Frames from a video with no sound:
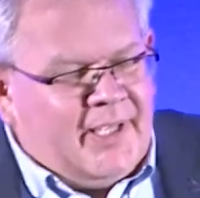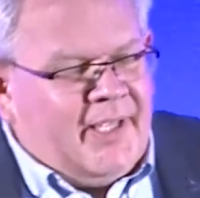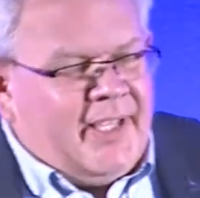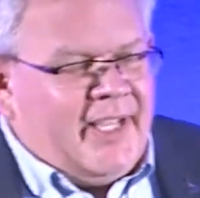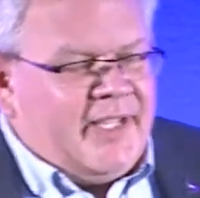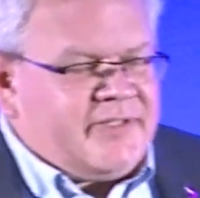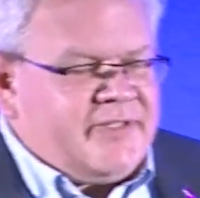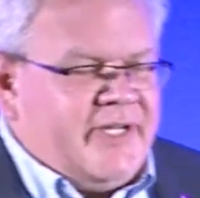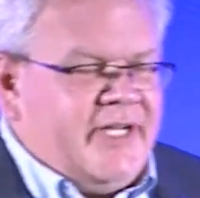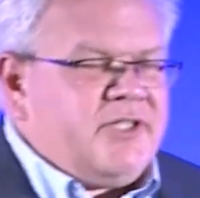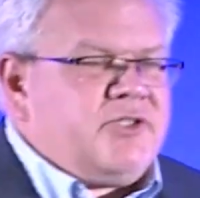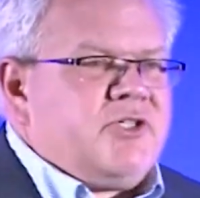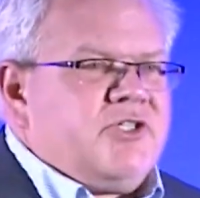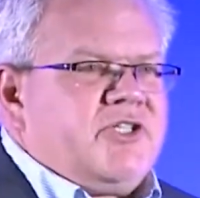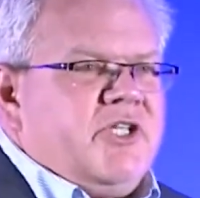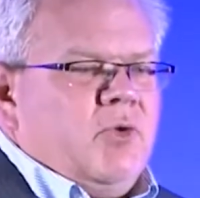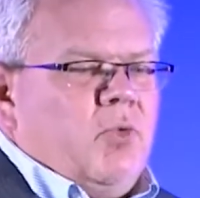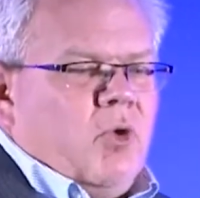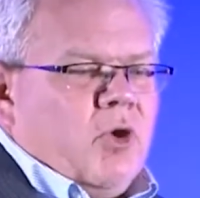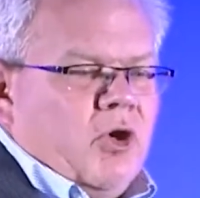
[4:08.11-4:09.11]
It's an
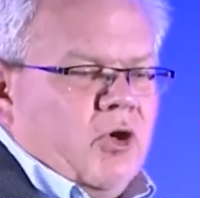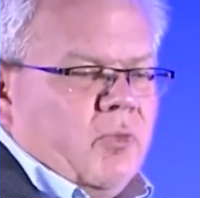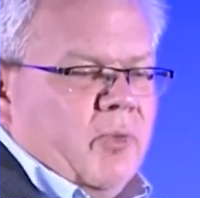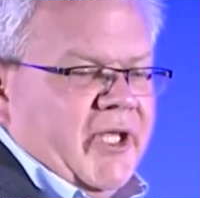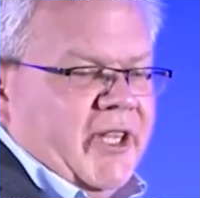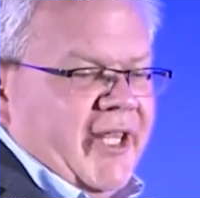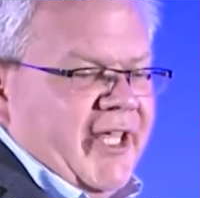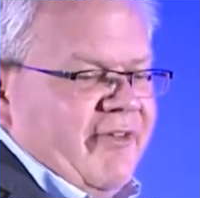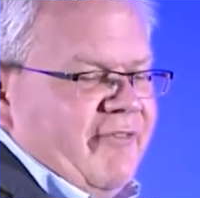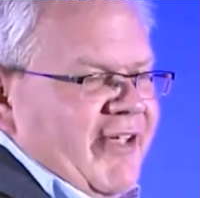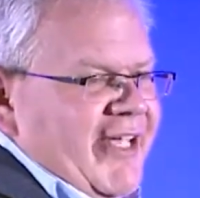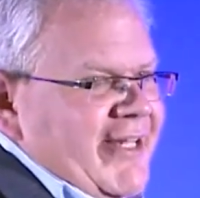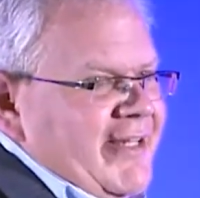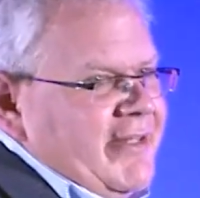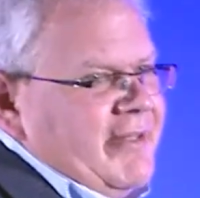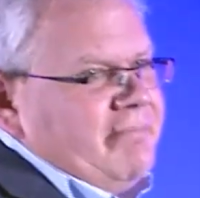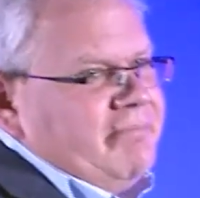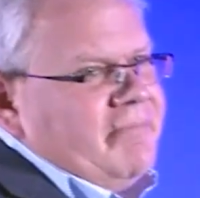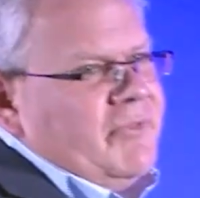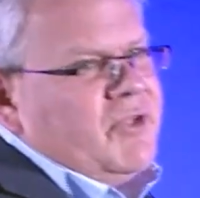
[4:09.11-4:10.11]
interesting world we live
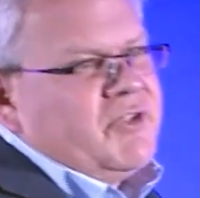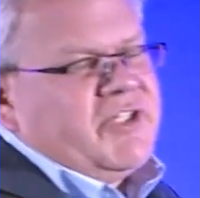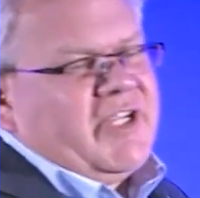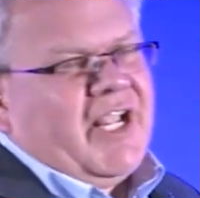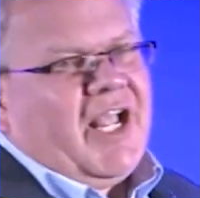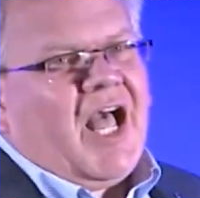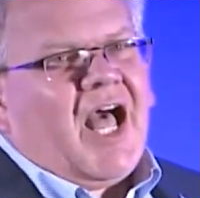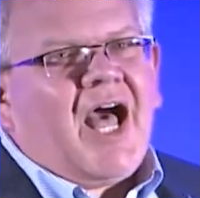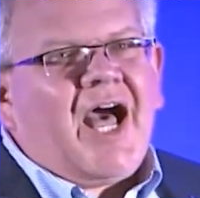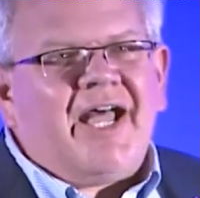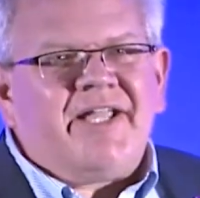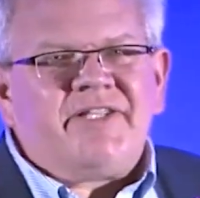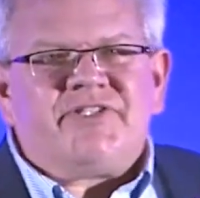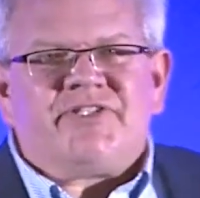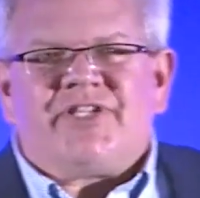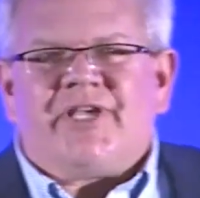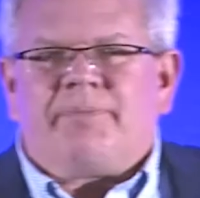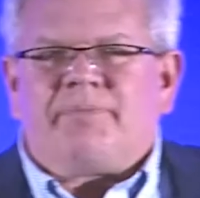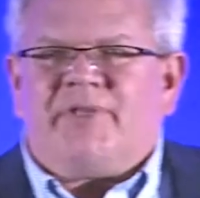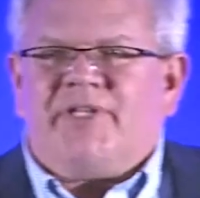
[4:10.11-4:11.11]
in. There's a
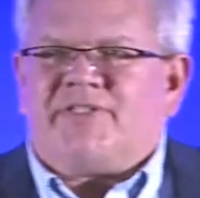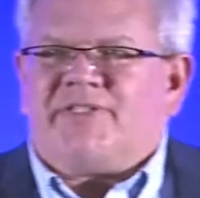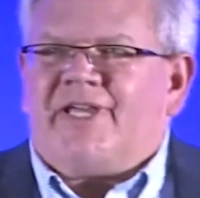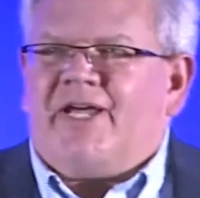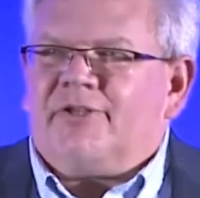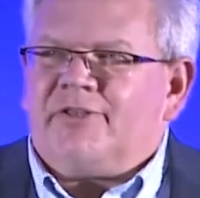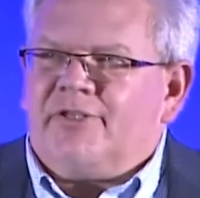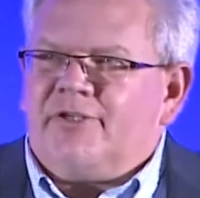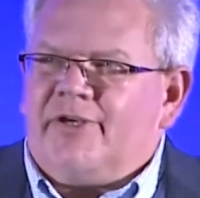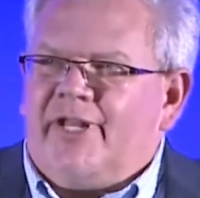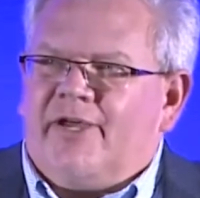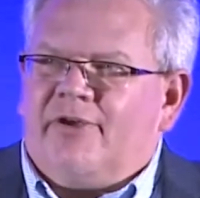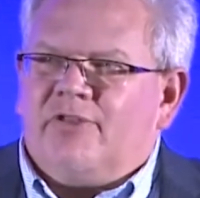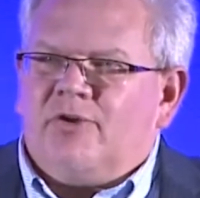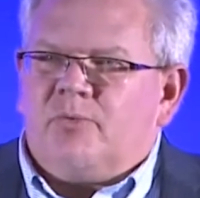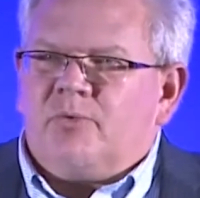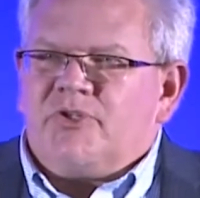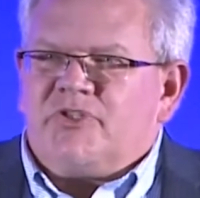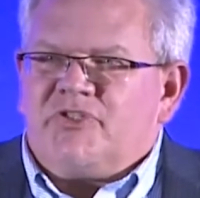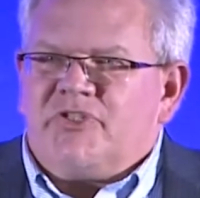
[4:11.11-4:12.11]
concept that's out there now that
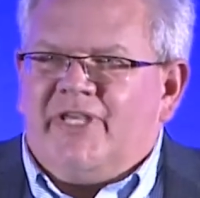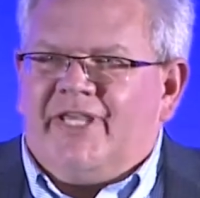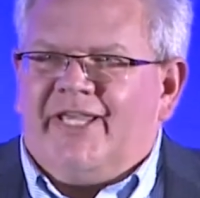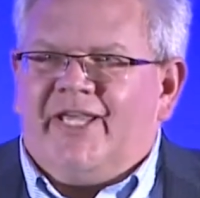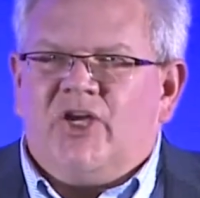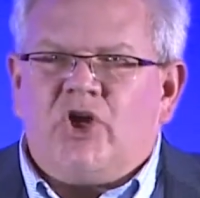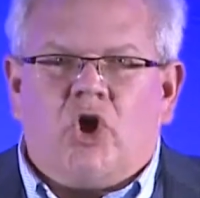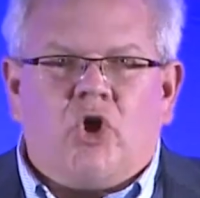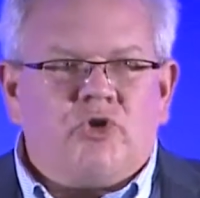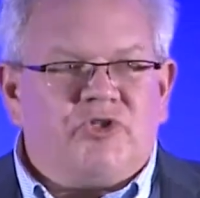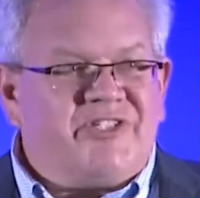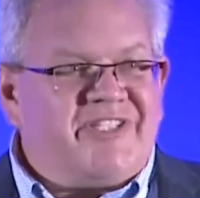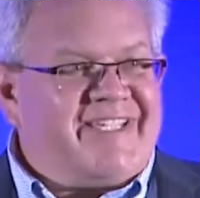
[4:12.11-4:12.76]
we're seeing called